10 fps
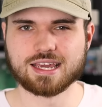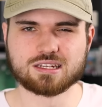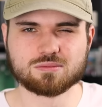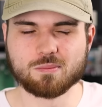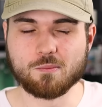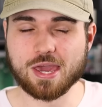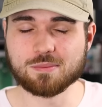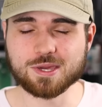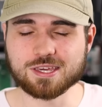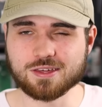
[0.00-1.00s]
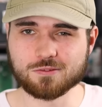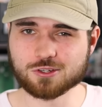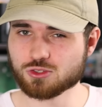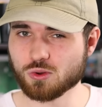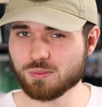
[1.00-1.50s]
and maybe a
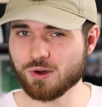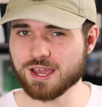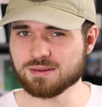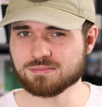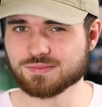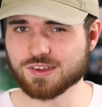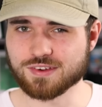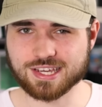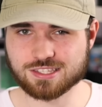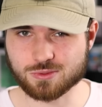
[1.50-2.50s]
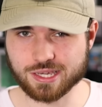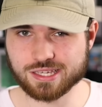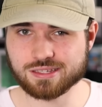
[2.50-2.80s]
Virtual Boy, if I can swing